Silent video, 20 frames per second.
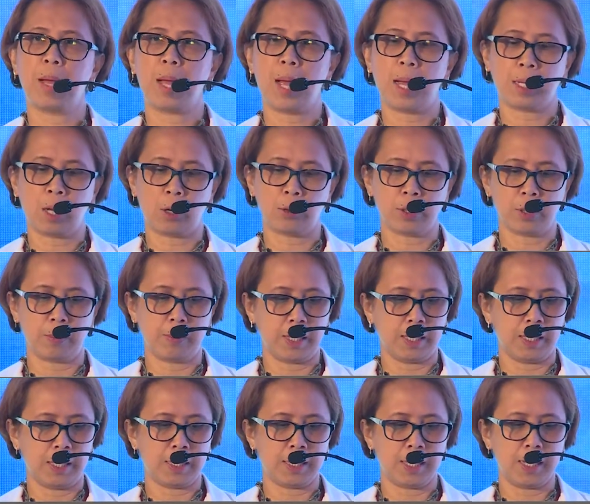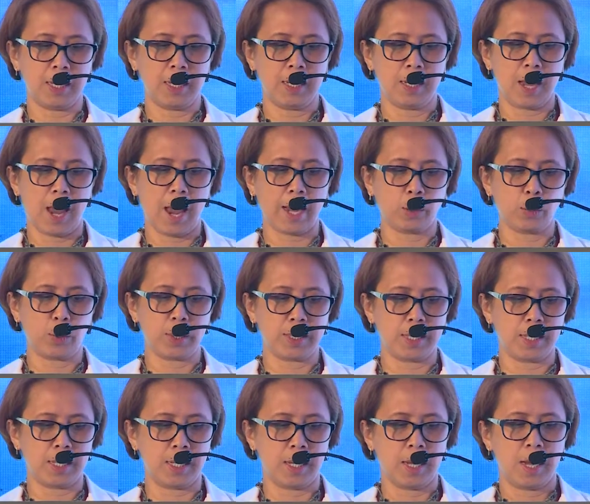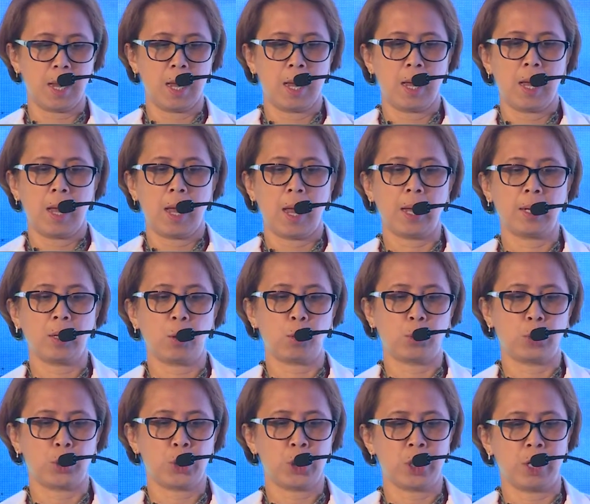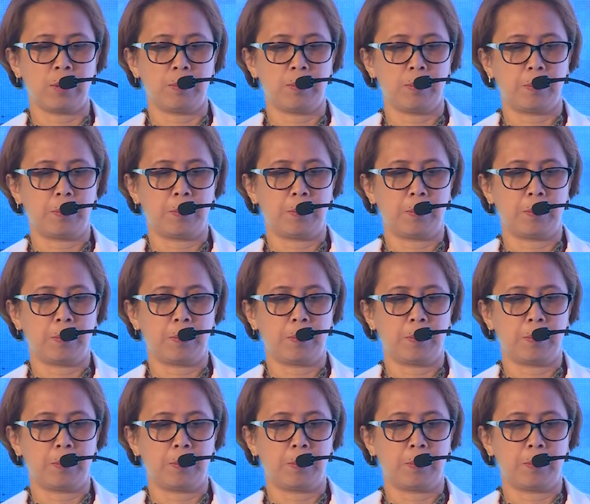accountability, equity, and ownership.